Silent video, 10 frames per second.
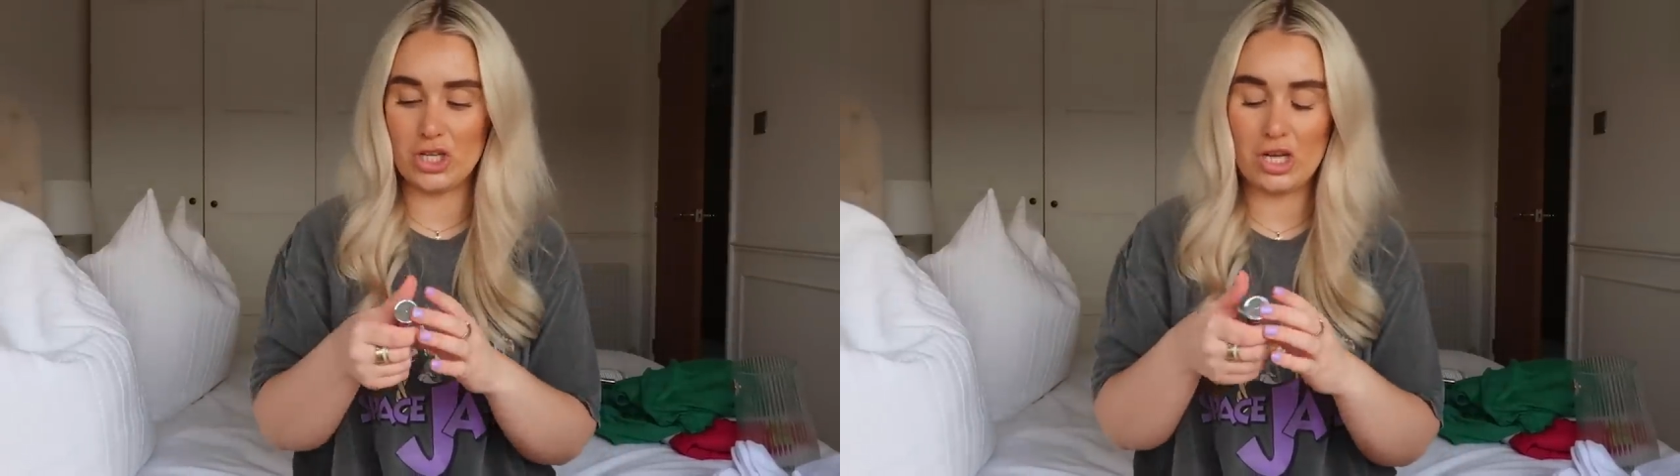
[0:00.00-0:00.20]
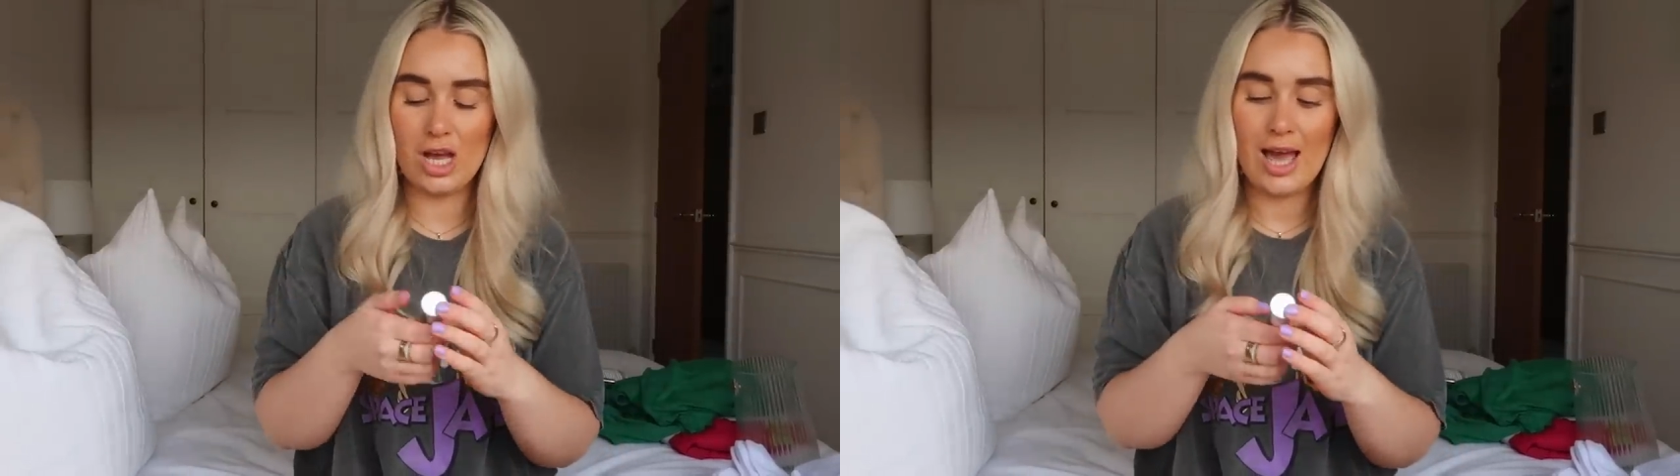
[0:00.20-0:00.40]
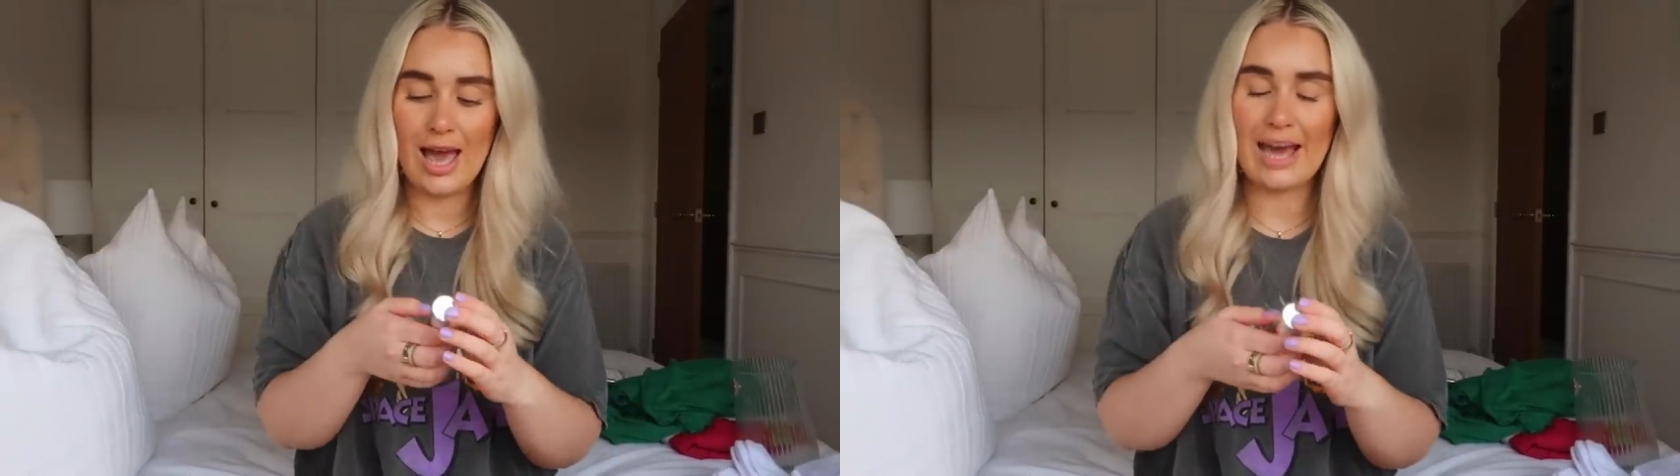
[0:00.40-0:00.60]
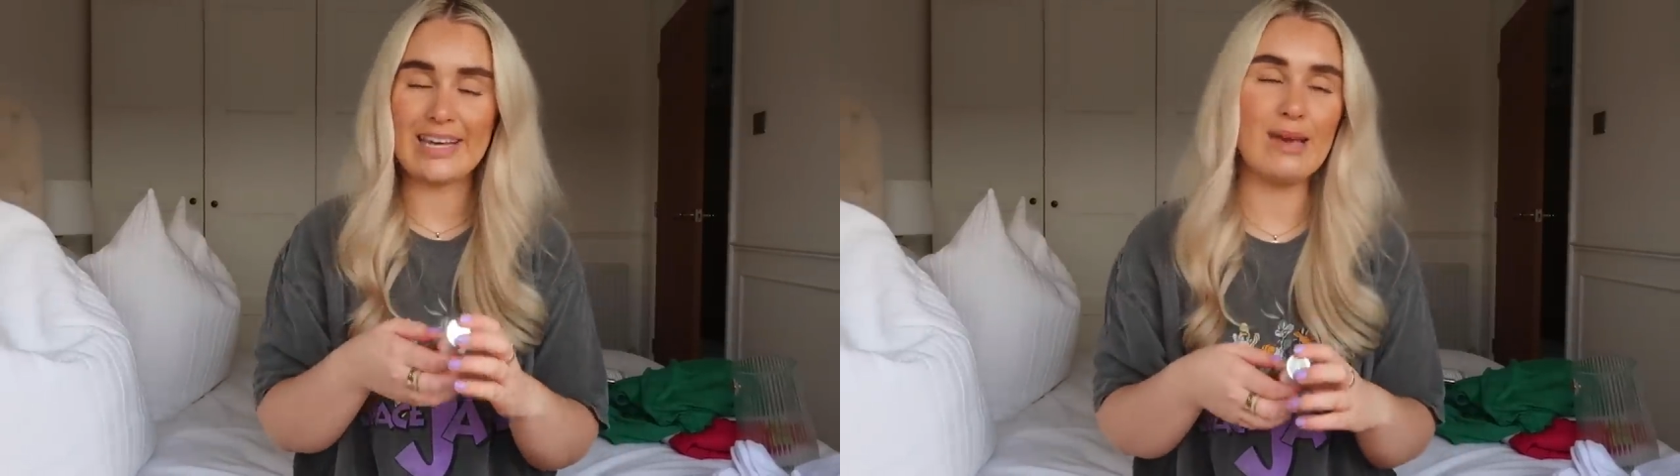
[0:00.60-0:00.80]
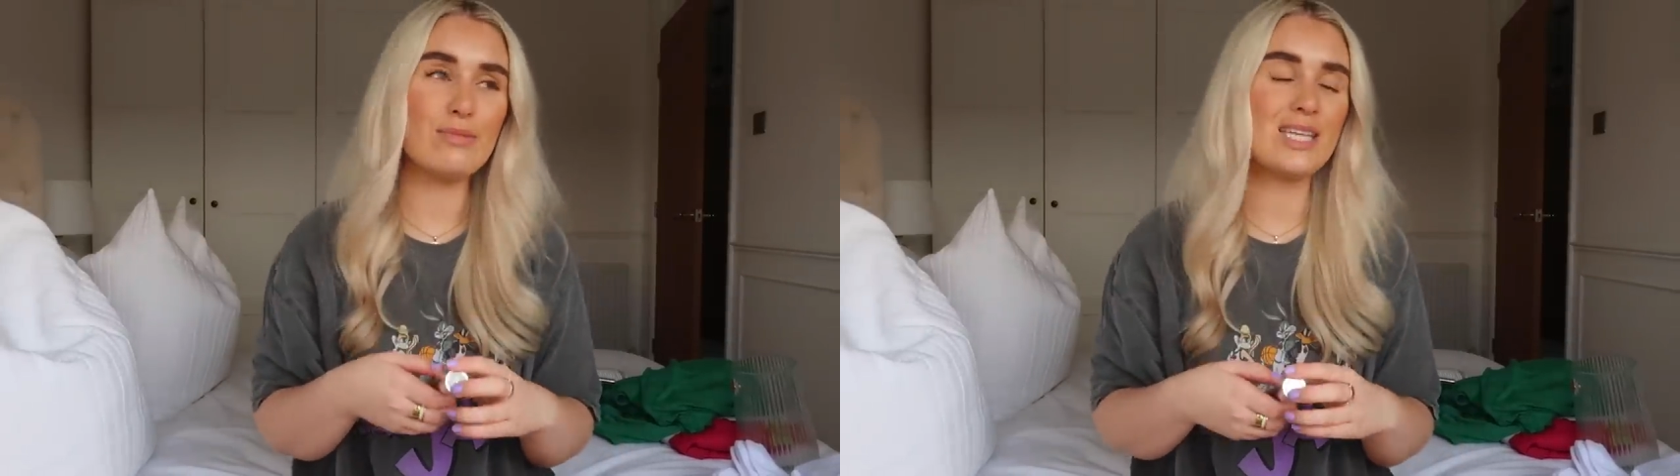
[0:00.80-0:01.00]
So I
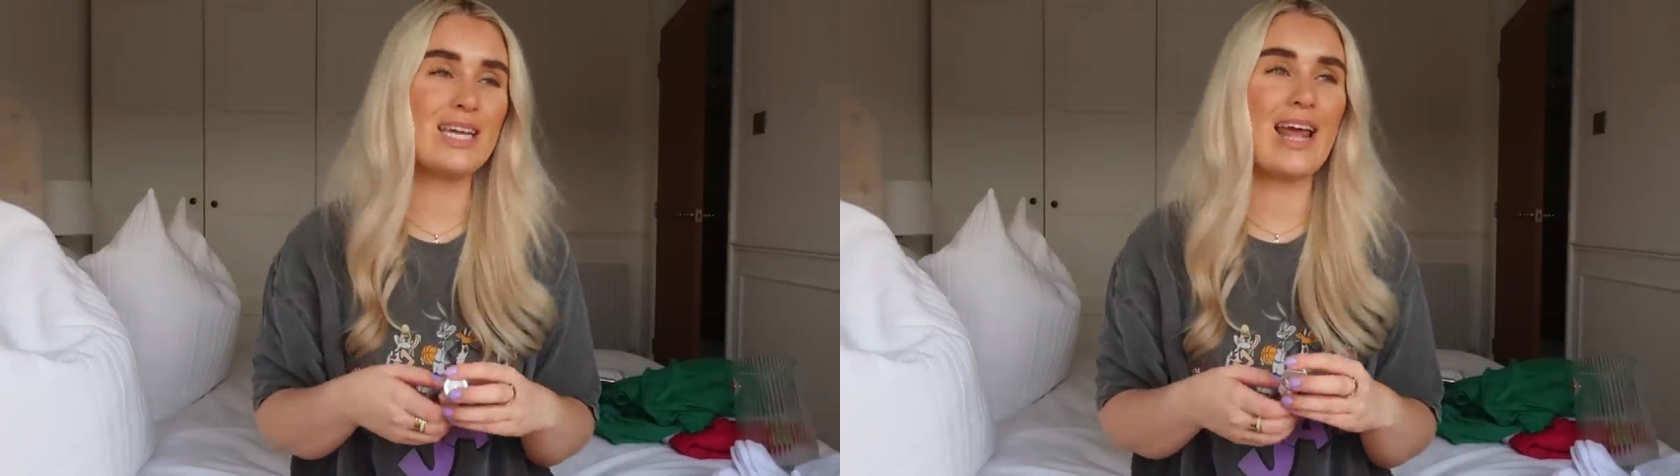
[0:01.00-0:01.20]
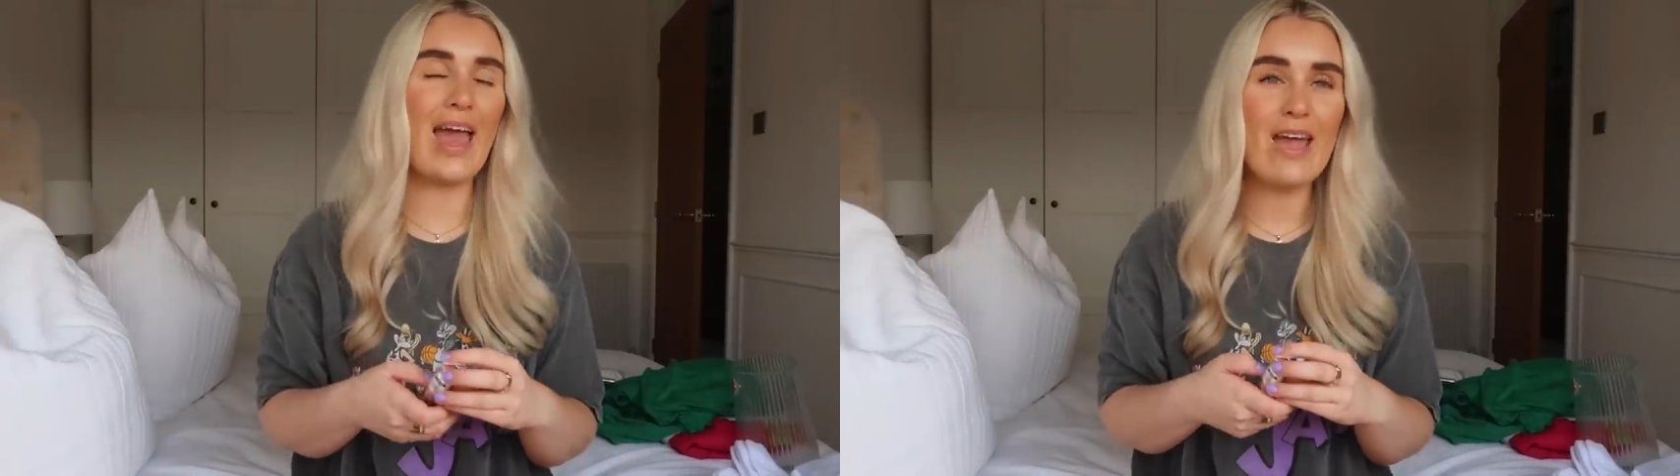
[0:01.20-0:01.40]
keep seeing